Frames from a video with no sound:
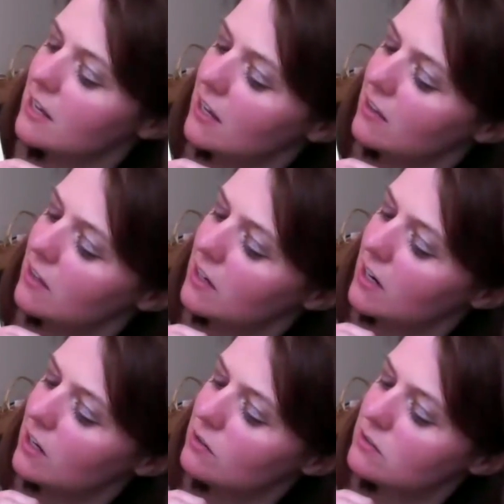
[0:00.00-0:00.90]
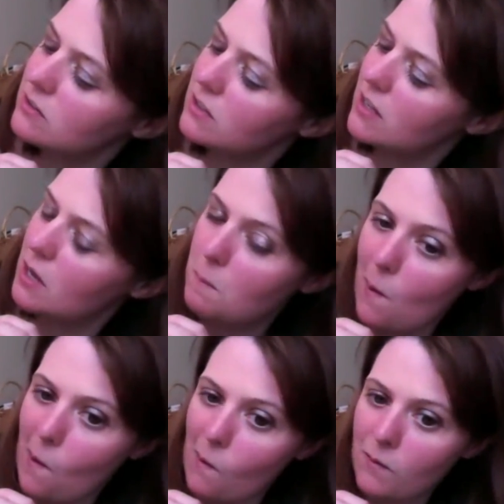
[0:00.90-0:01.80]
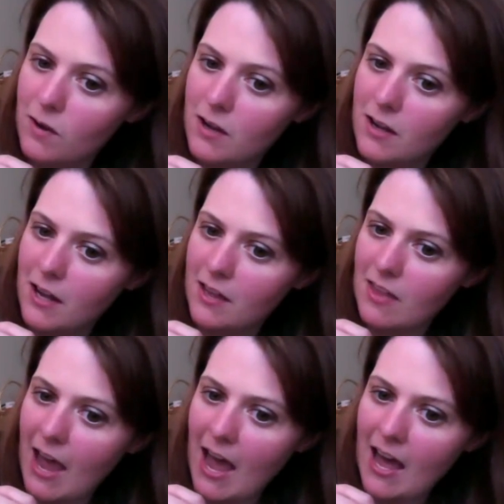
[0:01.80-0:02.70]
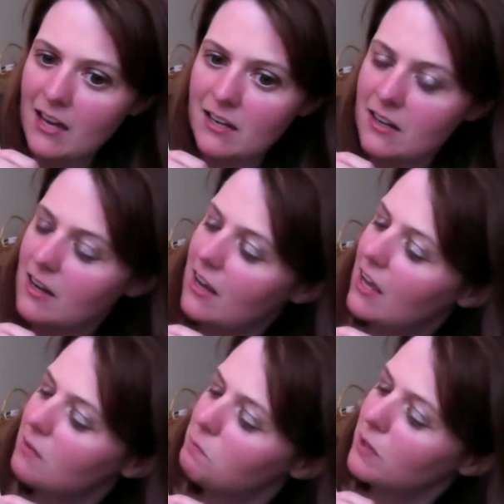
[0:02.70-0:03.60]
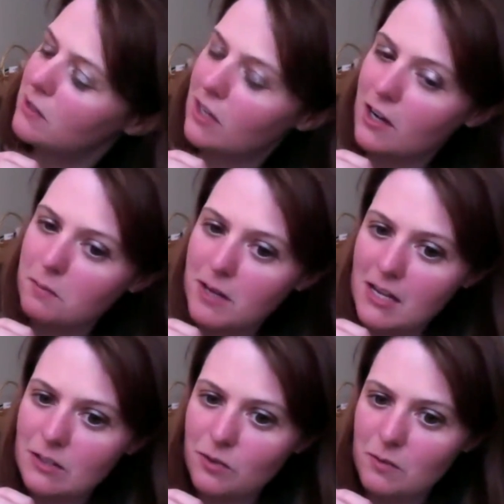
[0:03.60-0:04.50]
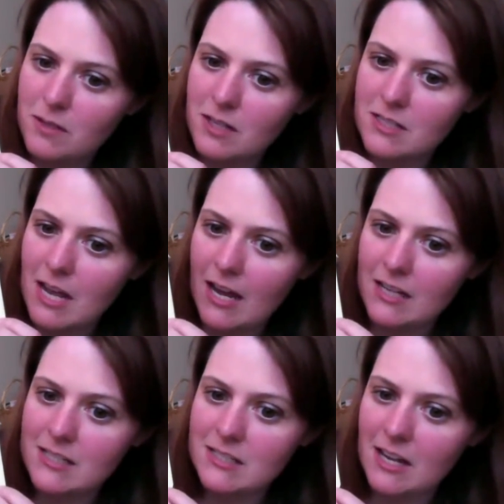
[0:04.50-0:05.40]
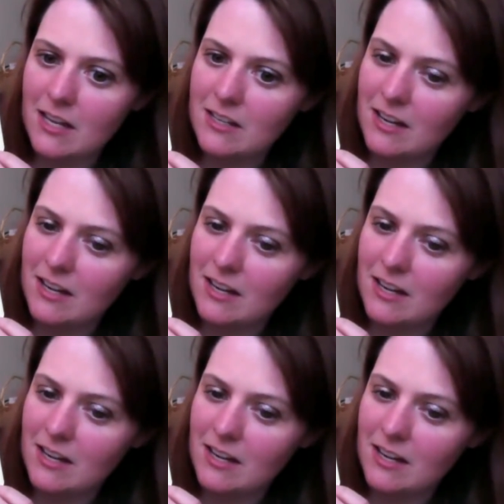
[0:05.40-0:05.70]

and then I used the hippo and the hat, but the cupcakes from the tags set,